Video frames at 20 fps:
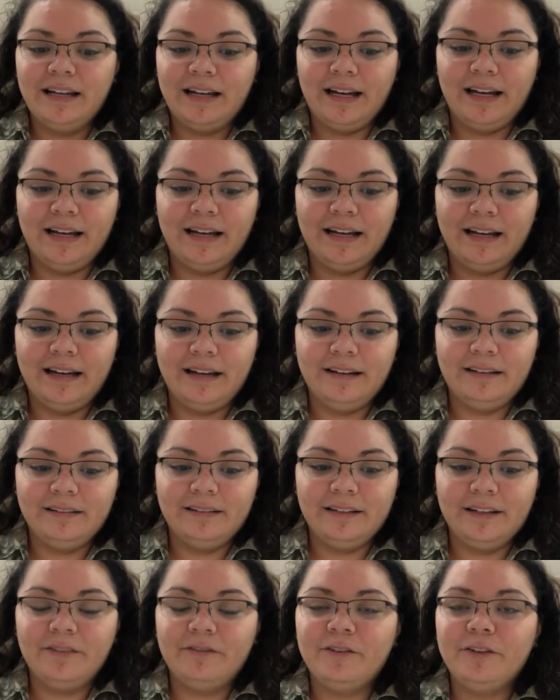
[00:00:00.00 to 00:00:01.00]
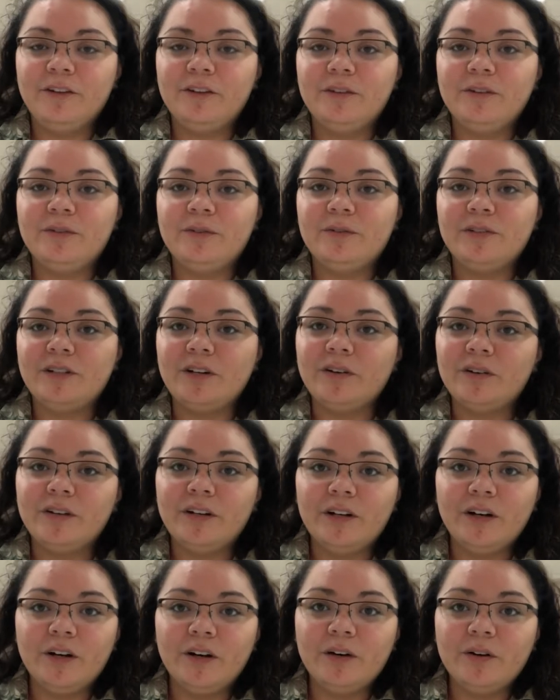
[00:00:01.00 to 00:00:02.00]
If you don't
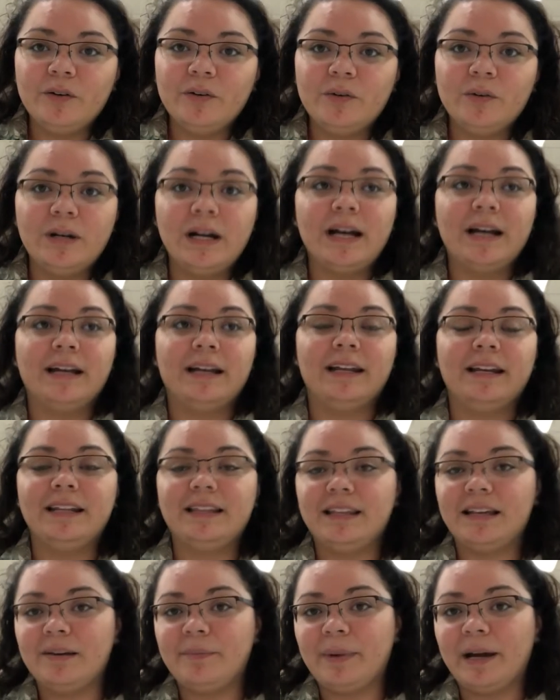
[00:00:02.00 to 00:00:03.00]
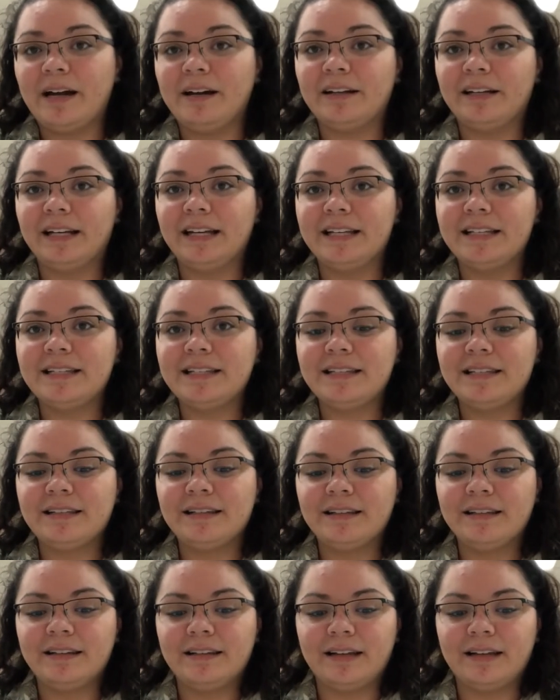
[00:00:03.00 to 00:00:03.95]
know anything about us,